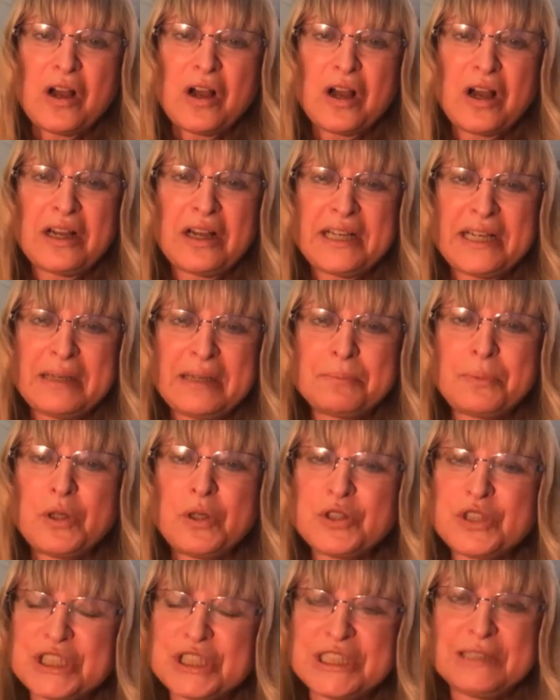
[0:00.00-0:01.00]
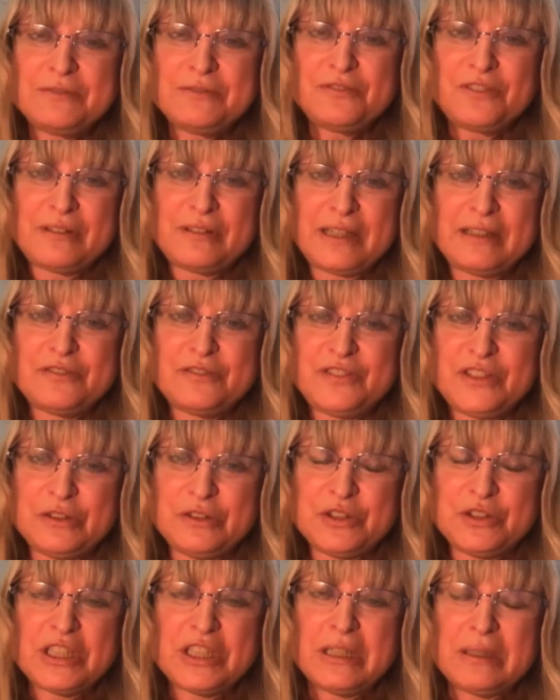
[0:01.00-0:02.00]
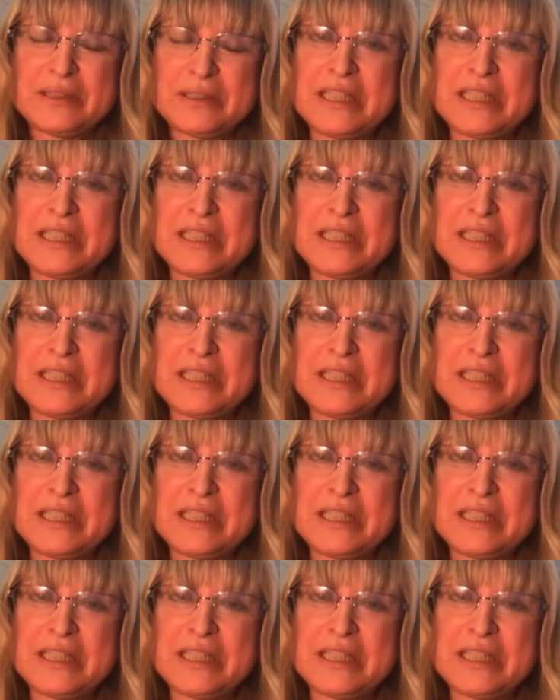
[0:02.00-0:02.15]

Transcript: I am positive for our future.